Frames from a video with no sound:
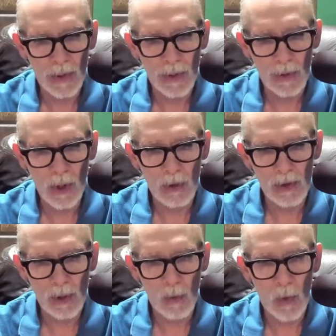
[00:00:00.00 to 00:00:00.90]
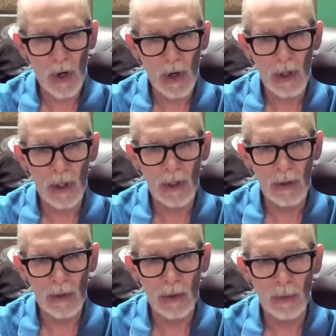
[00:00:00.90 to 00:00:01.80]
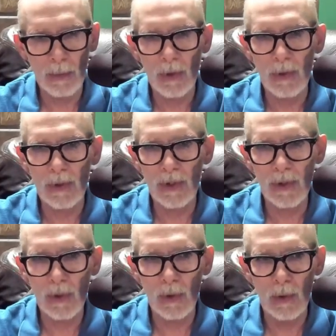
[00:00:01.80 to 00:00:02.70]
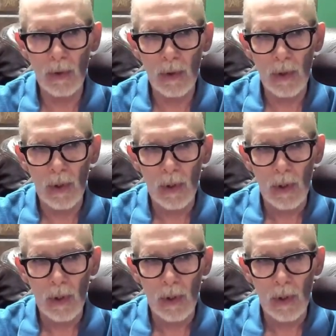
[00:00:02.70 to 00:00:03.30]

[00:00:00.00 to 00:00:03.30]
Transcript: you go somewhere and you build a school,